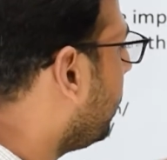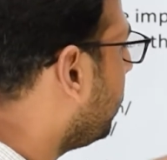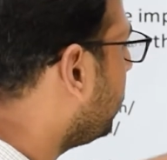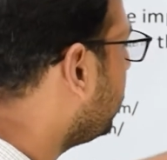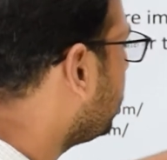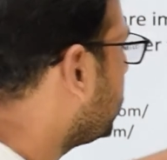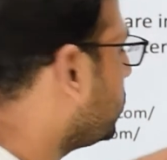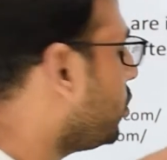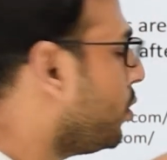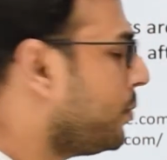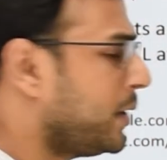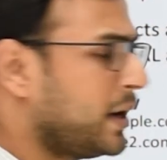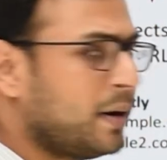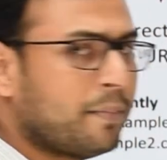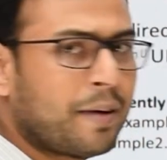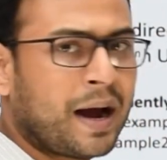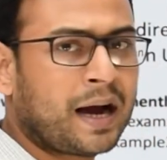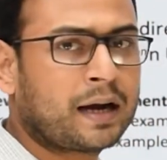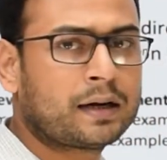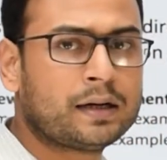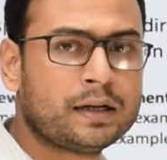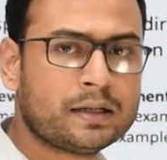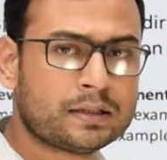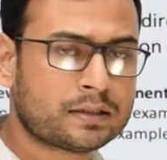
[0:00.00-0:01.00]
so many
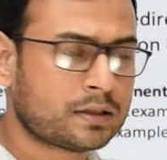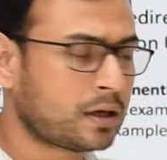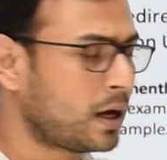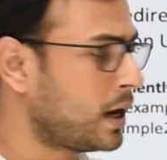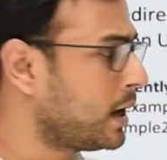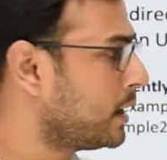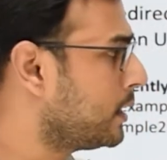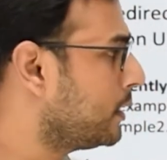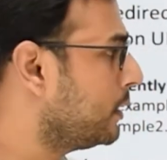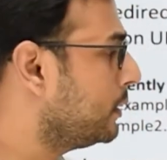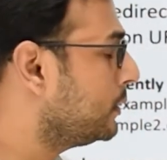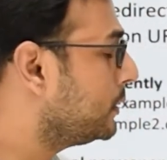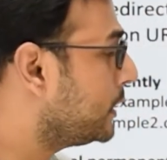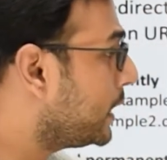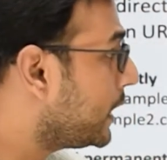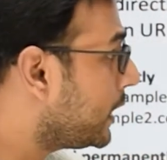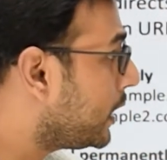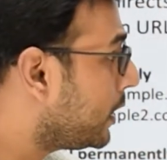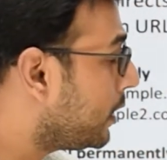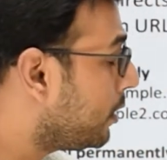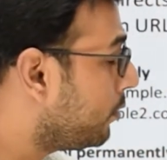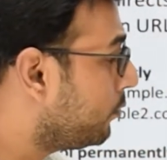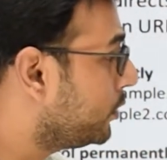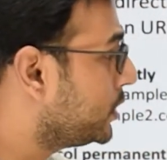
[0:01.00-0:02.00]
backlinks are
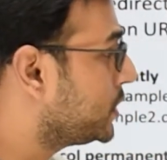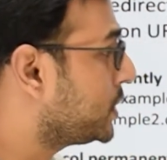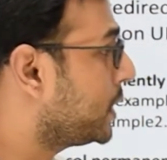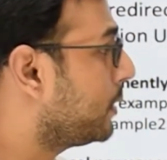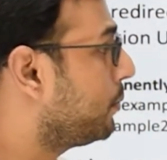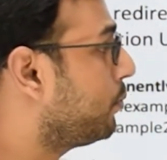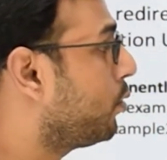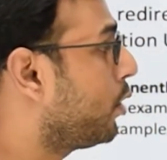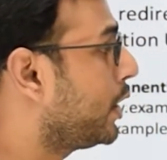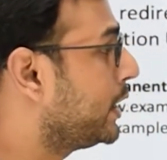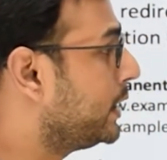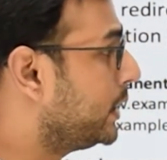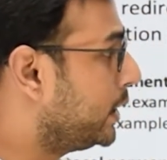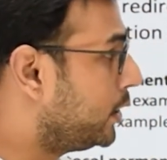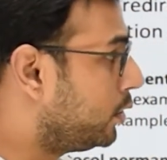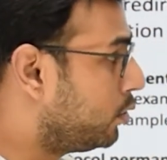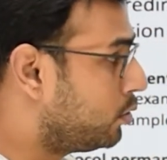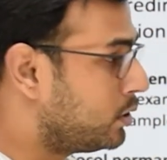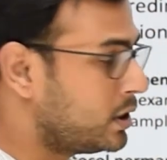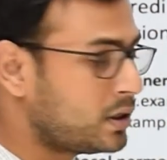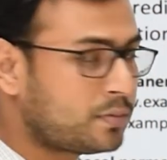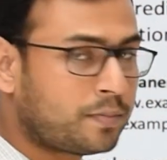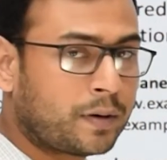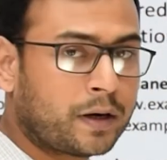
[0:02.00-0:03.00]
there which are pointing to
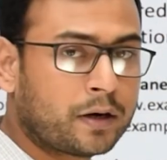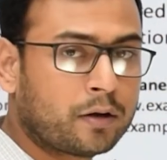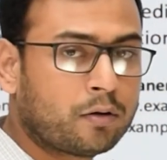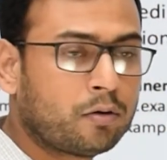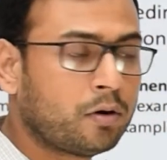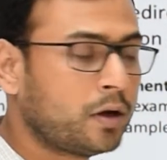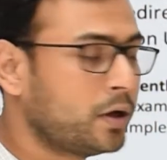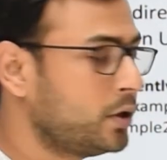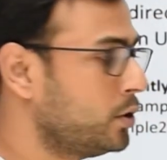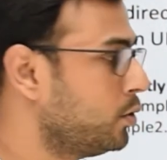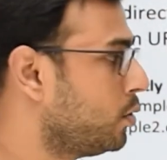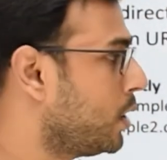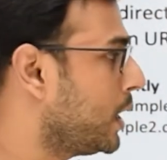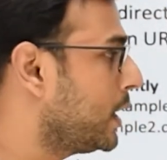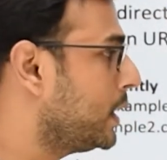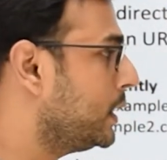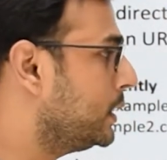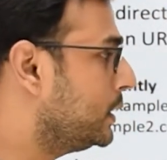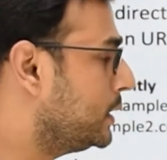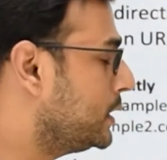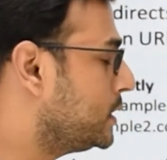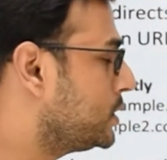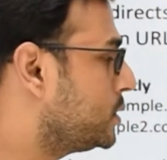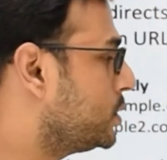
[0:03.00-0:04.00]
this particular
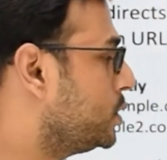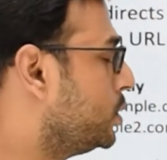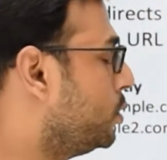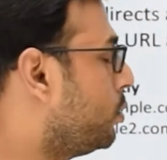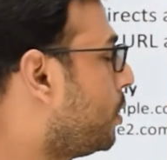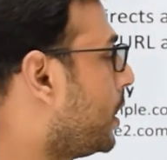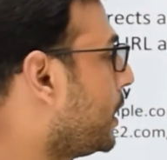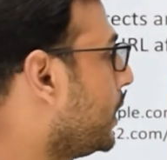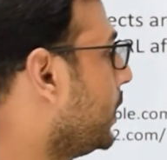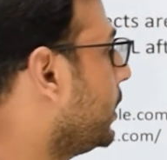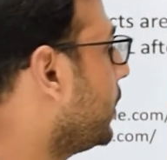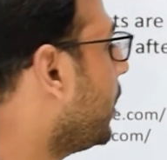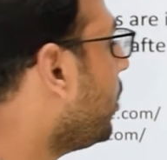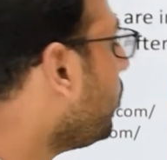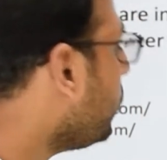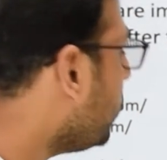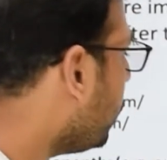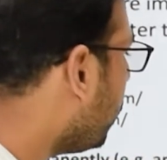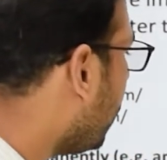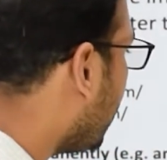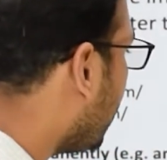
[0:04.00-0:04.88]
URL, this URL. Now you